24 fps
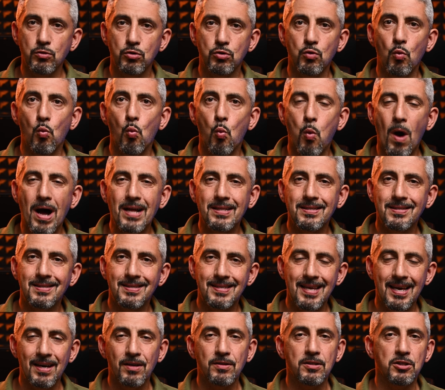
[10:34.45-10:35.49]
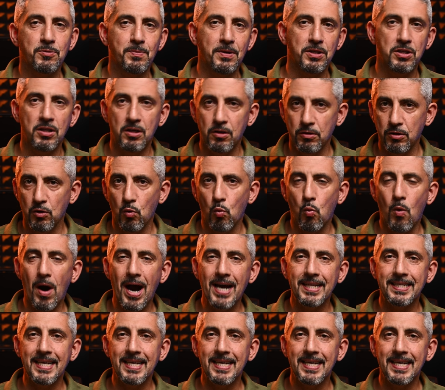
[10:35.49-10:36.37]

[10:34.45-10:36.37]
to 1 second, especially on the wide